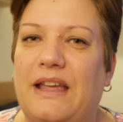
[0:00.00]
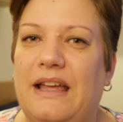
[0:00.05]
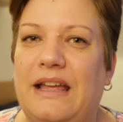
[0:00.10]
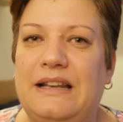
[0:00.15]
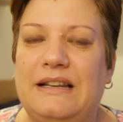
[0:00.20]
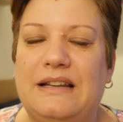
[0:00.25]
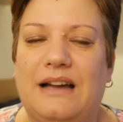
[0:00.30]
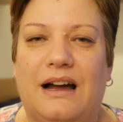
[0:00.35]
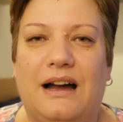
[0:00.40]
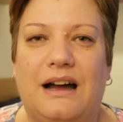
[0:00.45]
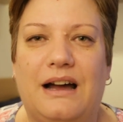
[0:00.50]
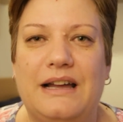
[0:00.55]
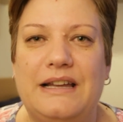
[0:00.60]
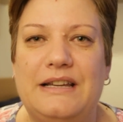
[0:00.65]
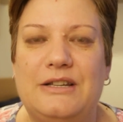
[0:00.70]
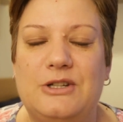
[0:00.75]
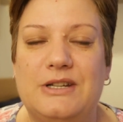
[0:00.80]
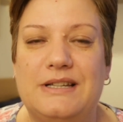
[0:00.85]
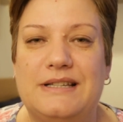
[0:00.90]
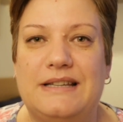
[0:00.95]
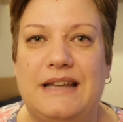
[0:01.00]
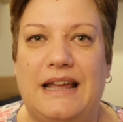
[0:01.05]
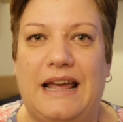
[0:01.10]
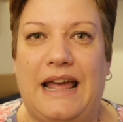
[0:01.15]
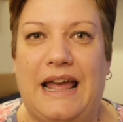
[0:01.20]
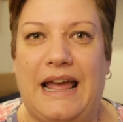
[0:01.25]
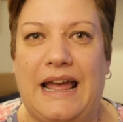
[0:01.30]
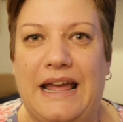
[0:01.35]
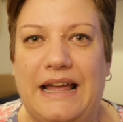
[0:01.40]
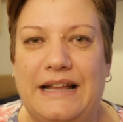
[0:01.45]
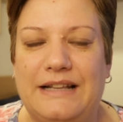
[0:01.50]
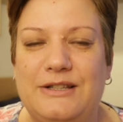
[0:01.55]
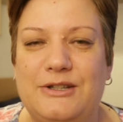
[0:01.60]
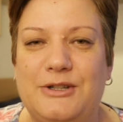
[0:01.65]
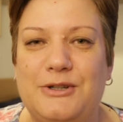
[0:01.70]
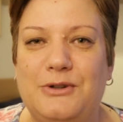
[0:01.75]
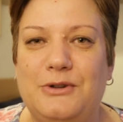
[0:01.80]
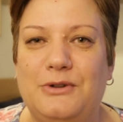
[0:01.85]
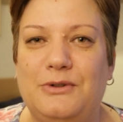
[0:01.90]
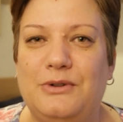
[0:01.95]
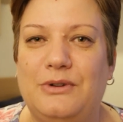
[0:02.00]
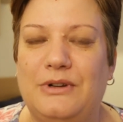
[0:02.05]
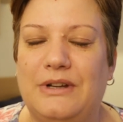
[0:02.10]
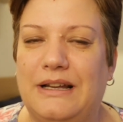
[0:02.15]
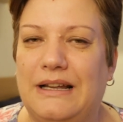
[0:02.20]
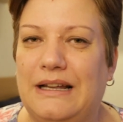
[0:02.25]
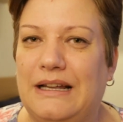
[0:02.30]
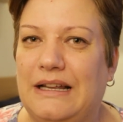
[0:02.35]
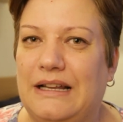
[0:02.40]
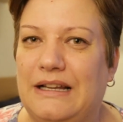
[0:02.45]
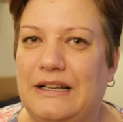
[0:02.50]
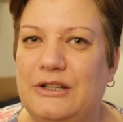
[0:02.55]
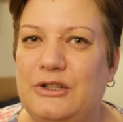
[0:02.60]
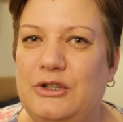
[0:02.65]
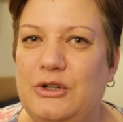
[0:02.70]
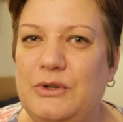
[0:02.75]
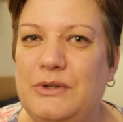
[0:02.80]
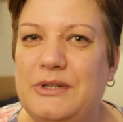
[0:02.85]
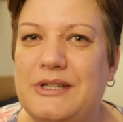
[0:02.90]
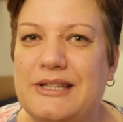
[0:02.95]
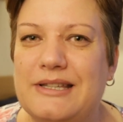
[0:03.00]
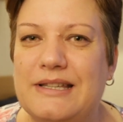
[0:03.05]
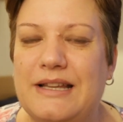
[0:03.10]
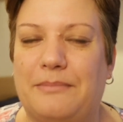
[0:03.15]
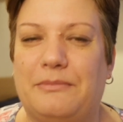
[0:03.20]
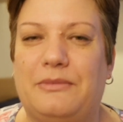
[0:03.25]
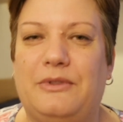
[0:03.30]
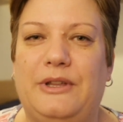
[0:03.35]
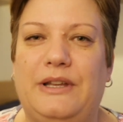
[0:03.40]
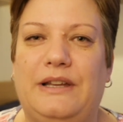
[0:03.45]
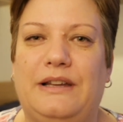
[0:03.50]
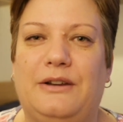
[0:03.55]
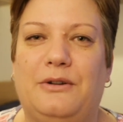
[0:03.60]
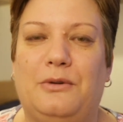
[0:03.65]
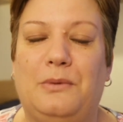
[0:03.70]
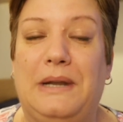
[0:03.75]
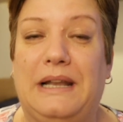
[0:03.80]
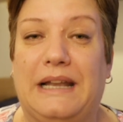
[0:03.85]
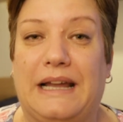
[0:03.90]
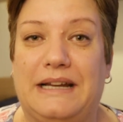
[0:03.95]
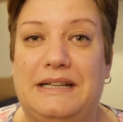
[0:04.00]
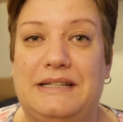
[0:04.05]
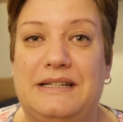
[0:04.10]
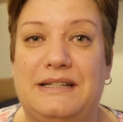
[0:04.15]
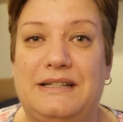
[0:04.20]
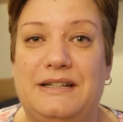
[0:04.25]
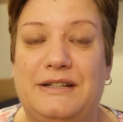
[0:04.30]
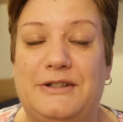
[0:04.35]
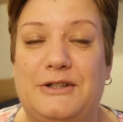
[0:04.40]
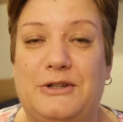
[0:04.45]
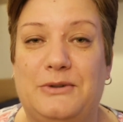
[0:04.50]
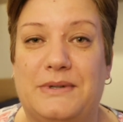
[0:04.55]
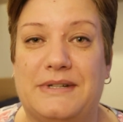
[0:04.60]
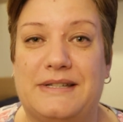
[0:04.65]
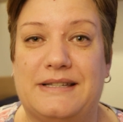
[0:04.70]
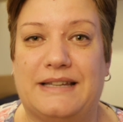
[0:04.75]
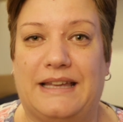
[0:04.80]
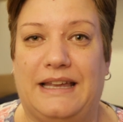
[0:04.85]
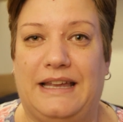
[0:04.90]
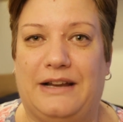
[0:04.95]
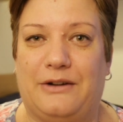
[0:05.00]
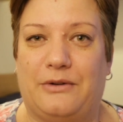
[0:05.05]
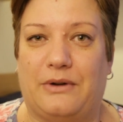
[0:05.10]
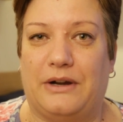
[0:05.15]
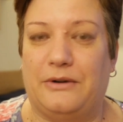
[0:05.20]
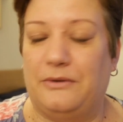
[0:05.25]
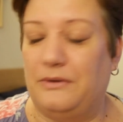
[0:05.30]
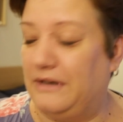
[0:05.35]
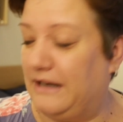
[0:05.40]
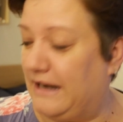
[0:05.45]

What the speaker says: And I just had to do something related to a scarecrow.